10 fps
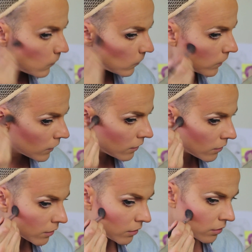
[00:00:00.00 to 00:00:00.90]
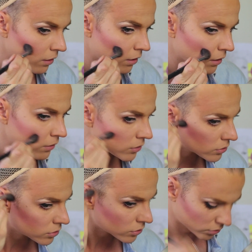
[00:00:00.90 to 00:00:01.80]
bring it into the cheek
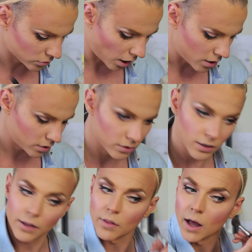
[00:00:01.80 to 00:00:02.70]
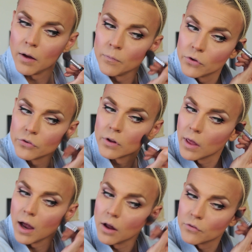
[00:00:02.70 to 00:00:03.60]
like that, just on
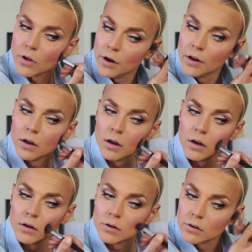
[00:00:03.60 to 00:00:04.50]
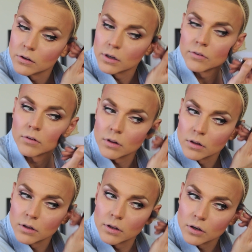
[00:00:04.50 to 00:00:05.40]
the outside, just to give a
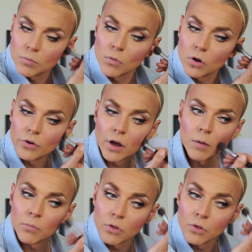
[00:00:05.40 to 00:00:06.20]
little more depth.